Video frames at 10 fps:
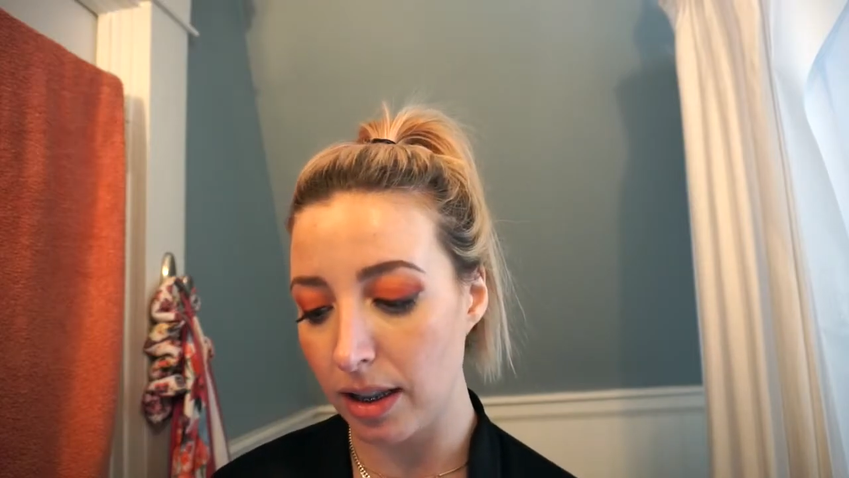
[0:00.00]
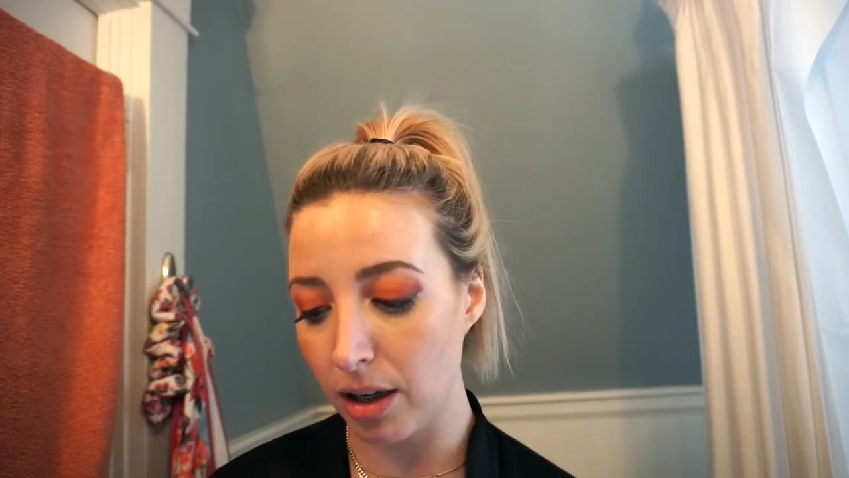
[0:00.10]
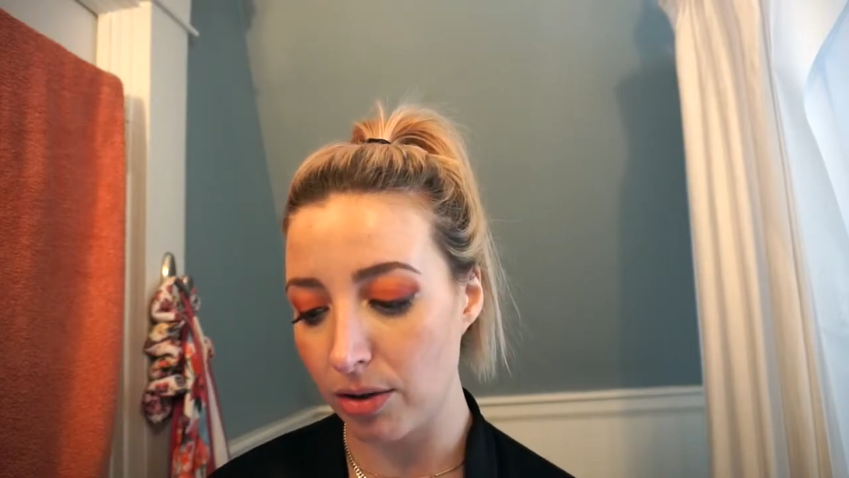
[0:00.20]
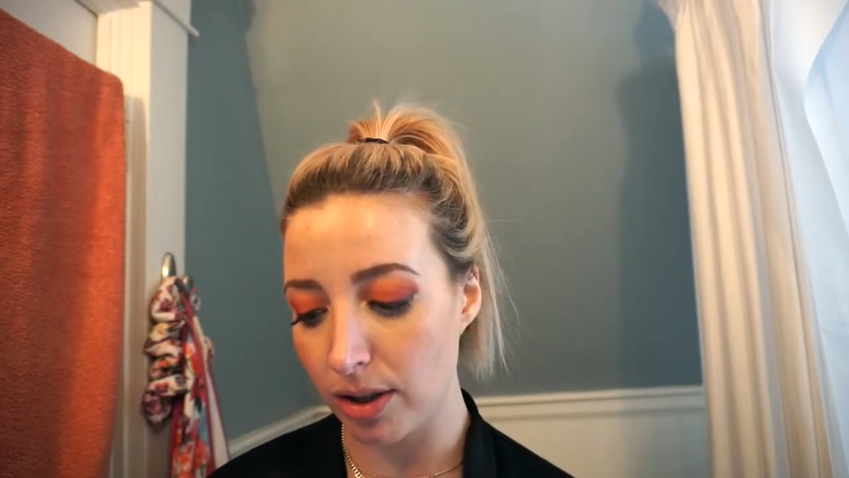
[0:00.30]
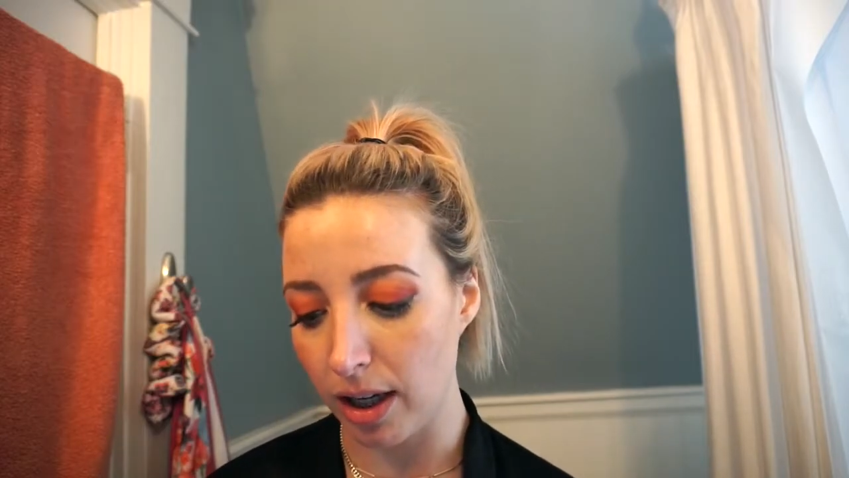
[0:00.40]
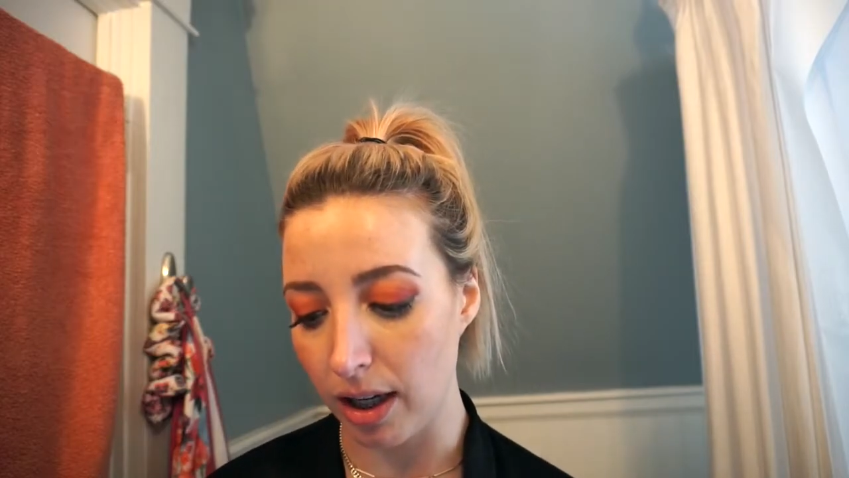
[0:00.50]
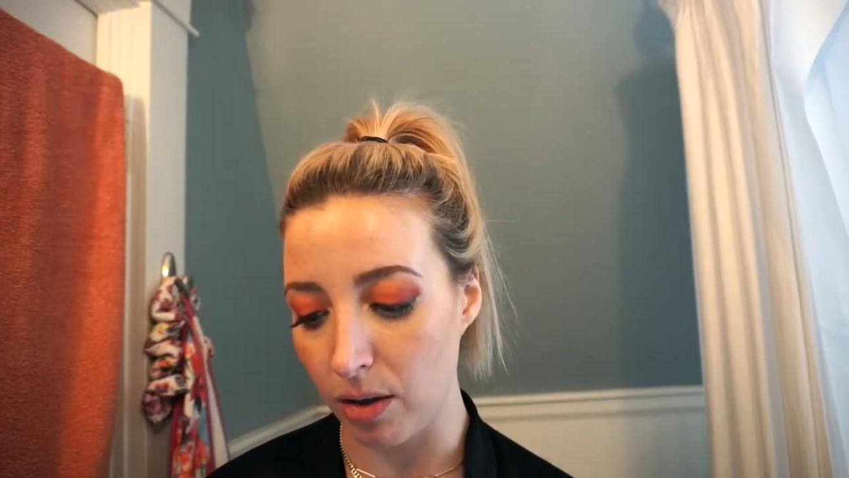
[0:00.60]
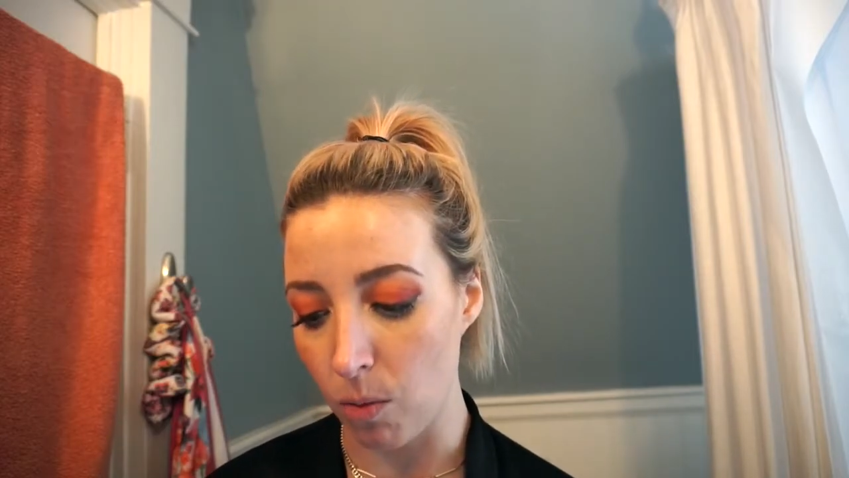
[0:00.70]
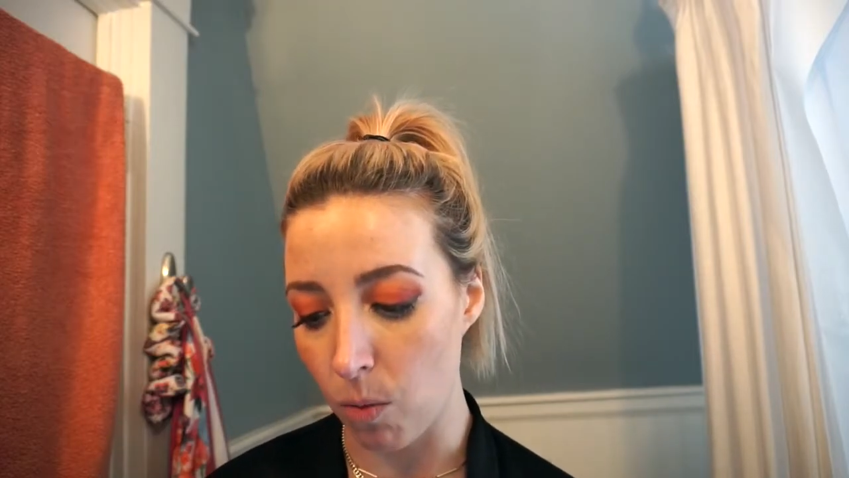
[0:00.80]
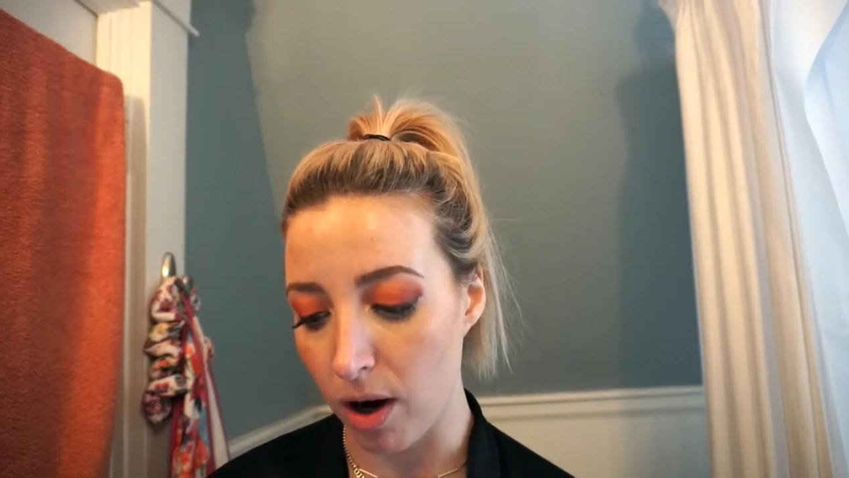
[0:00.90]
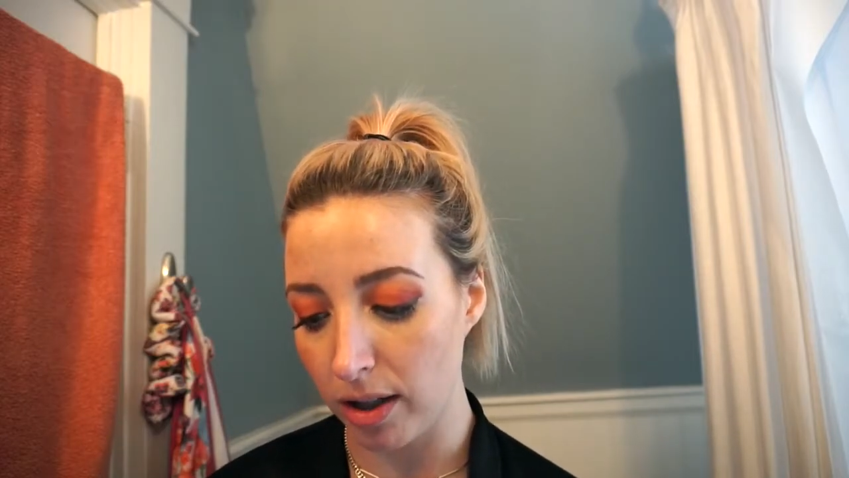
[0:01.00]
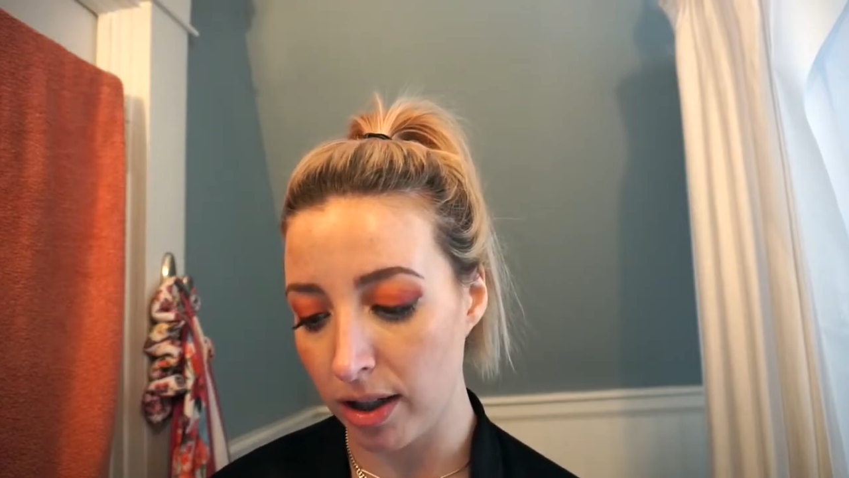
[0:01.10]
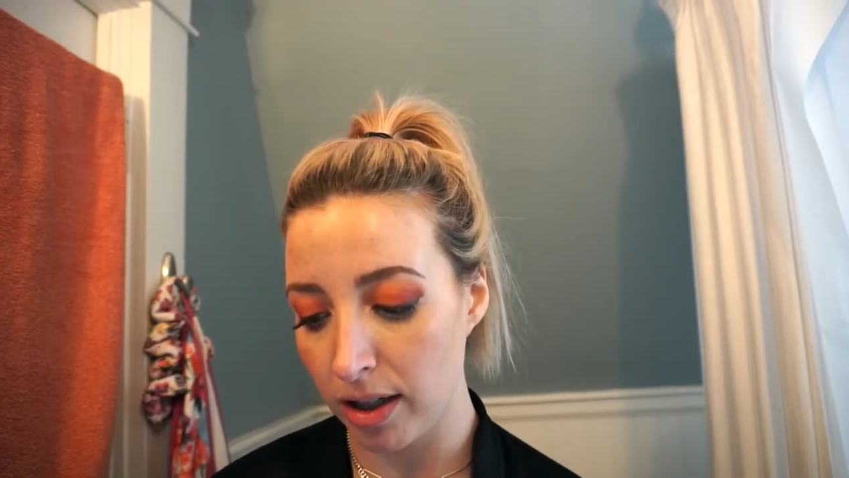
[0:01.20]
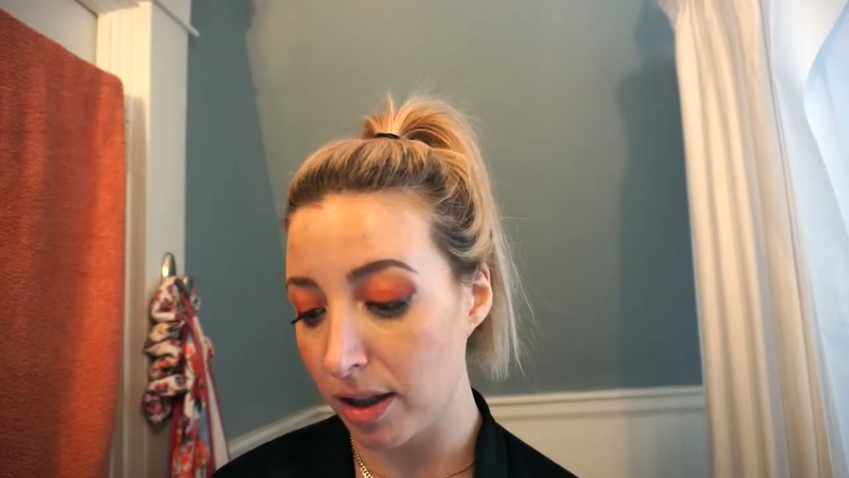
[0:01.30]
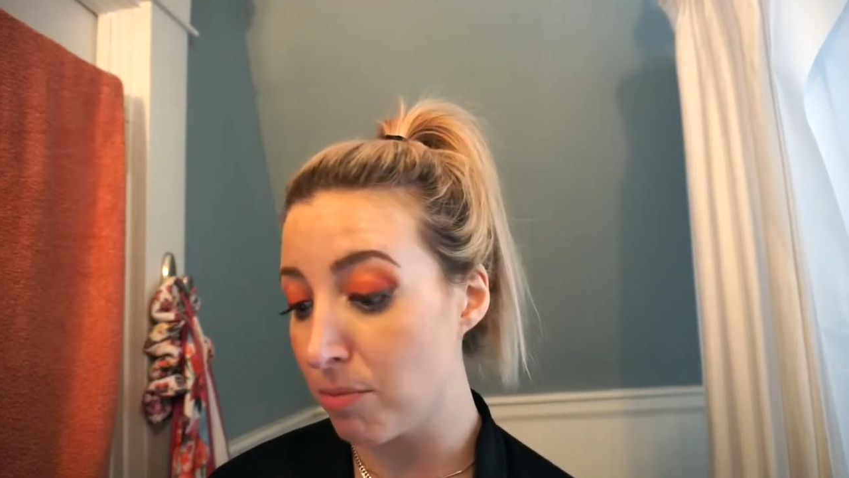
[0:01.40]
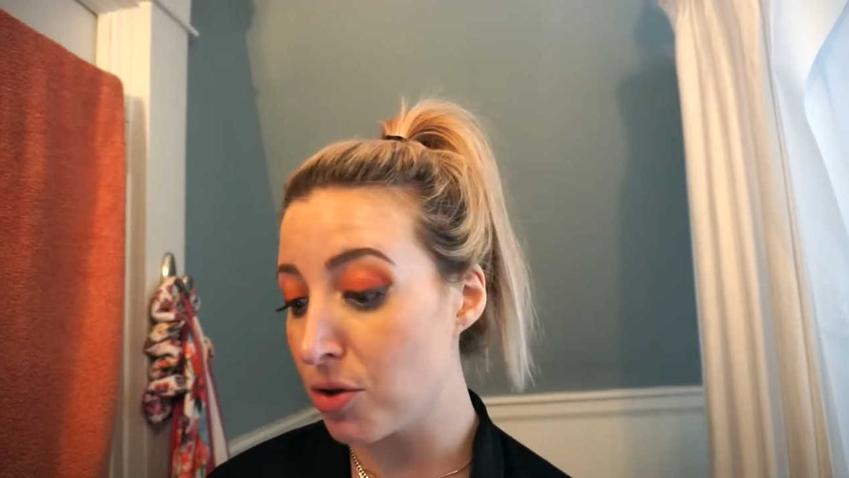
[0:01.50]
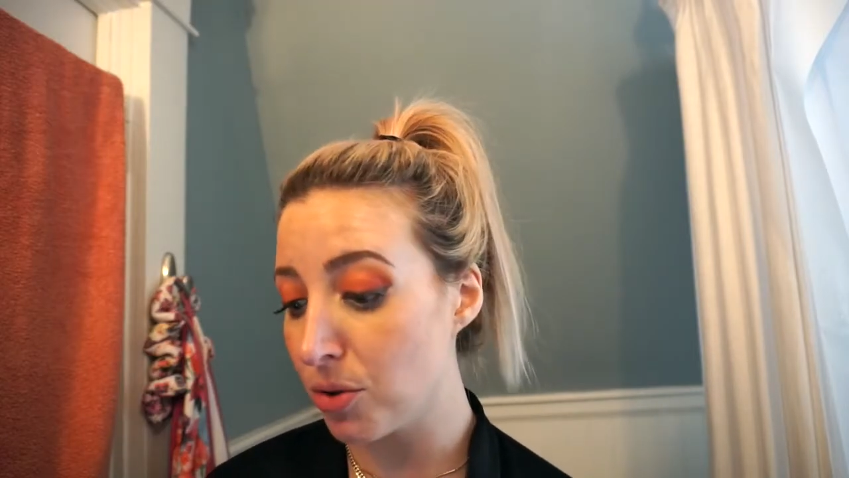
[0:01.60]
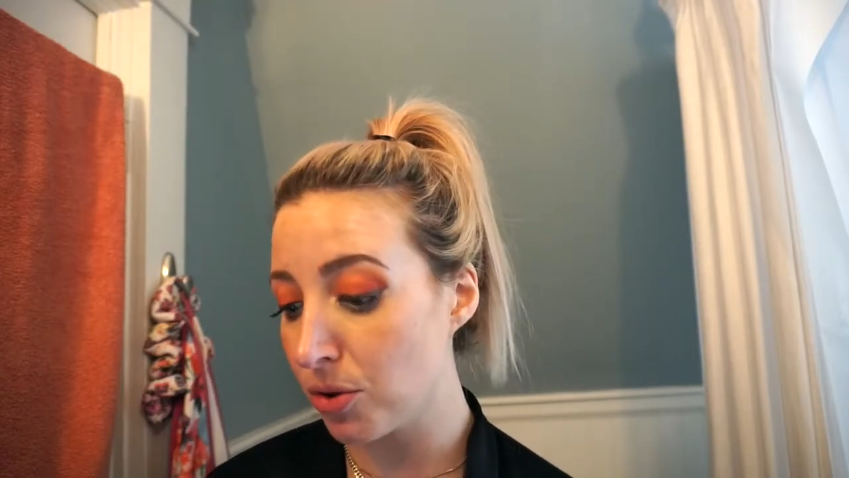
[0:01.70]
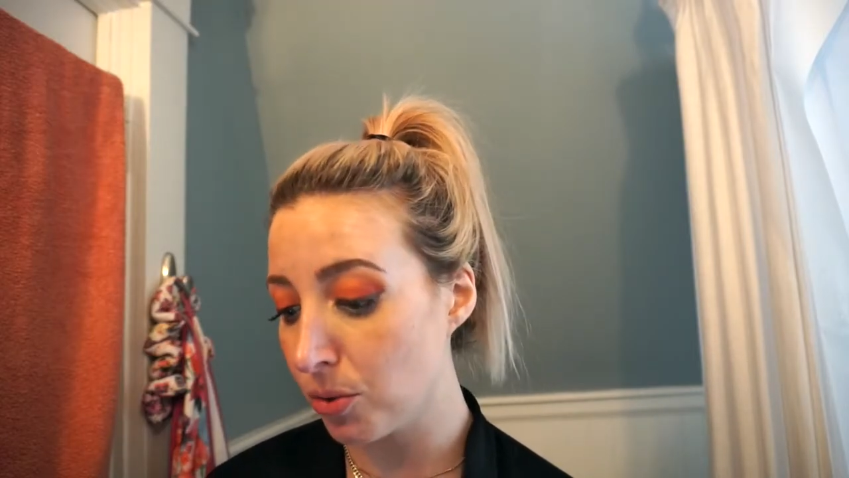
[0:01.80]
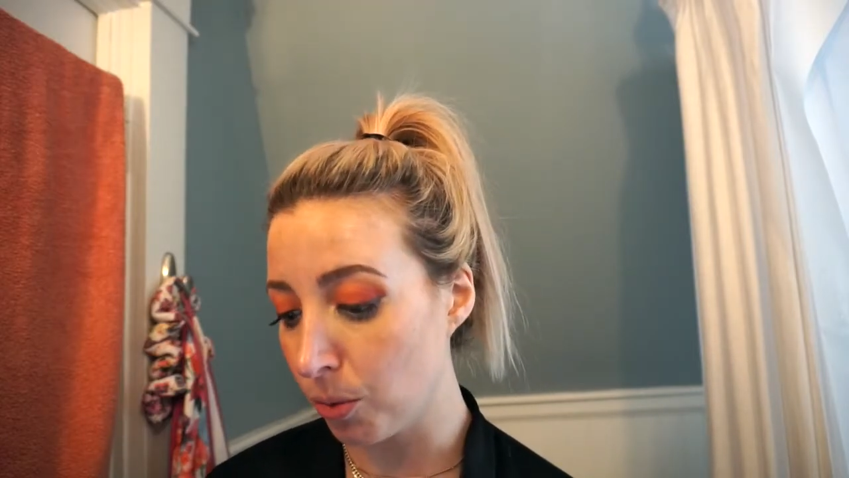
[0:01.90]
cells in one
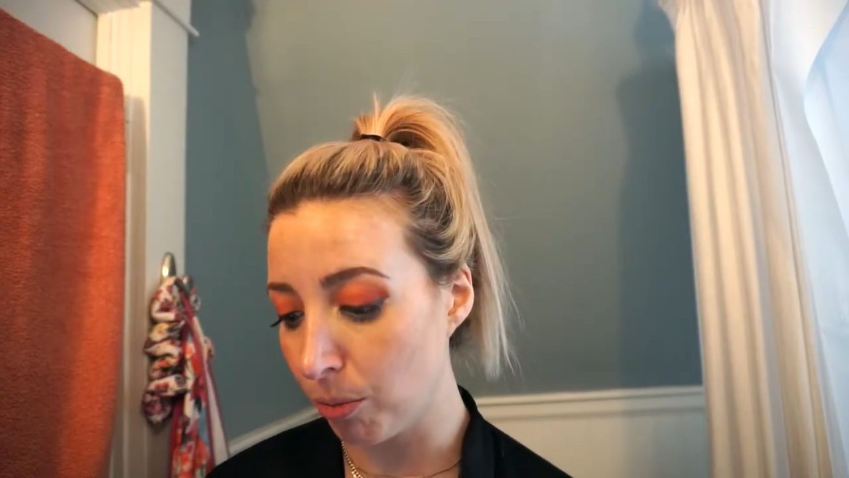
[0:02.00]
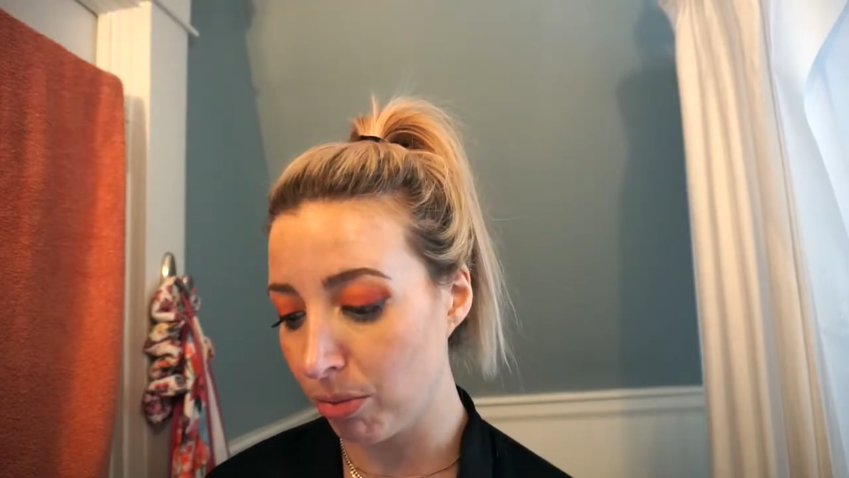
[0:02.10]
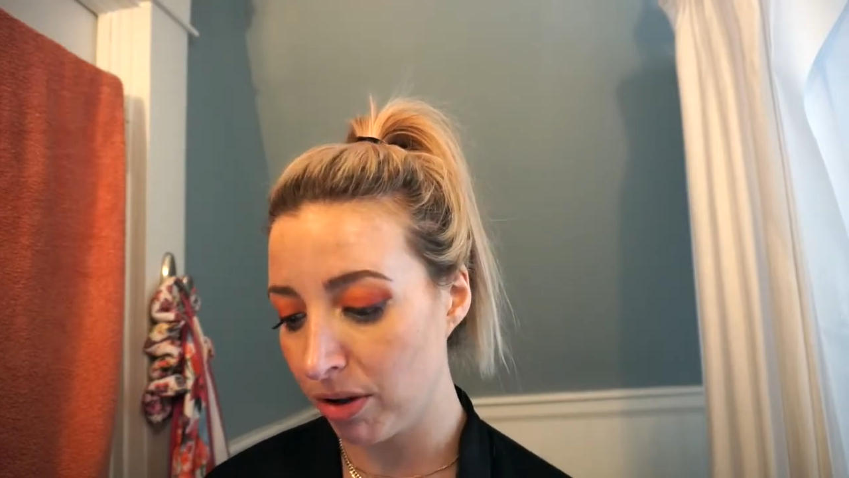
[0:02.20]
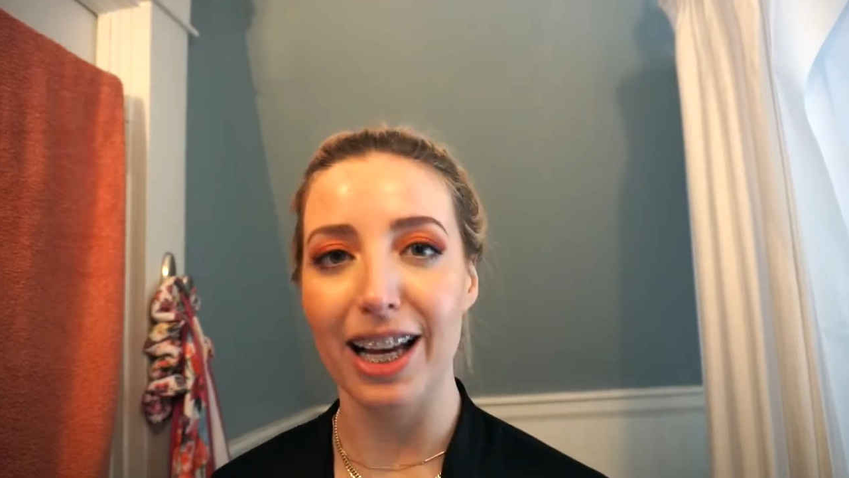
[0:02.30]
sumptuous swoop.